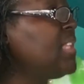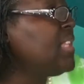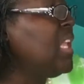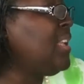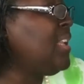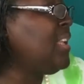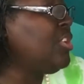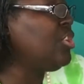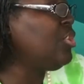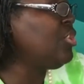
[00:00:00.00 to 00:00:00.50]

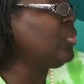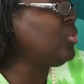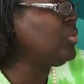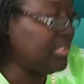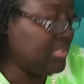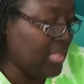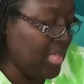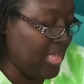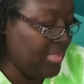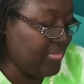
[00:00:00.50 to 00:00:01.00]
use
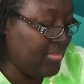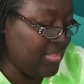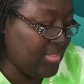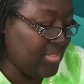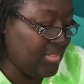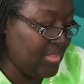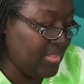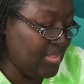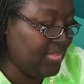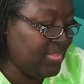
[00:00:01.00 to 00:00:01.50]

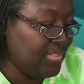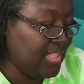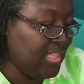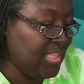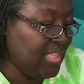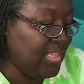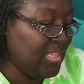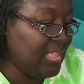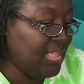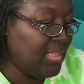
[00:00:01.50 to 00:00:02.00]

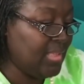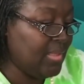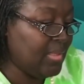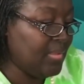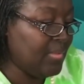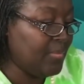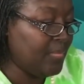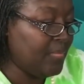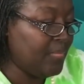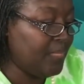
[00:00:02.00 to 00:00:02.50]

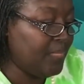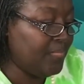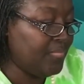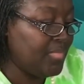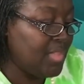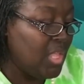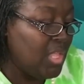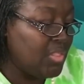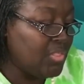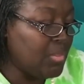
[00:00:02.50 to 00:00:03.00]
the
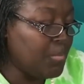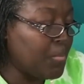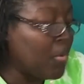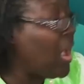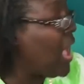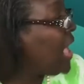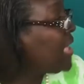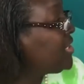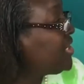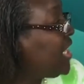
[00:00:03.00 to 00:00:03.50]

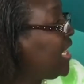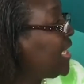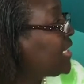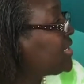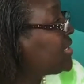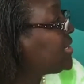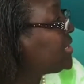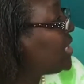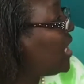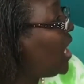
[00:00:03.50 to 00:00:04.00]

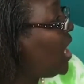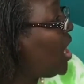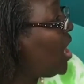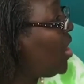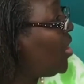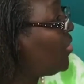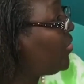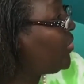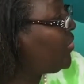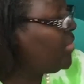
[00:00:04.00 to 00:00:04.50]
projects
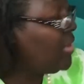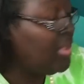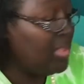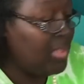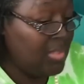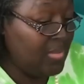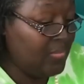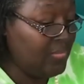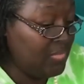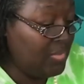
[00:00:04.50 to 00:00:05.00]

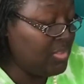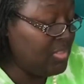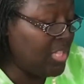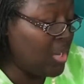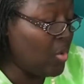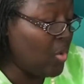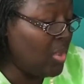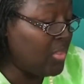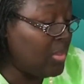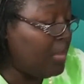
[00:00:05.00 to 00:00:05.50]
that
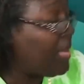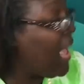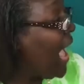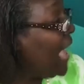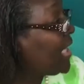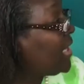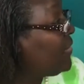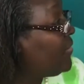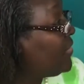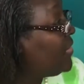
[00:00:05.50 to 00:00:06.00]
are on the back
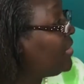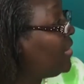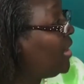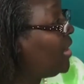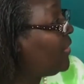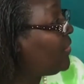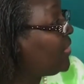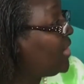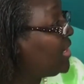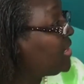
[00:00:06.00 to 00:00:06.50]

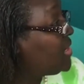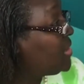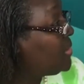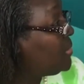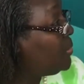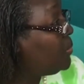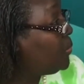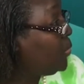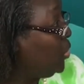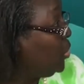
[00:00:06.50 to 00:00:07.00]
of this
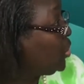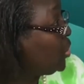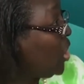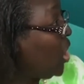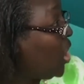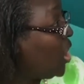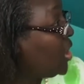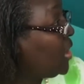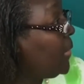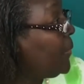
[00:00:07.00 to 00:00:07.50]
push card.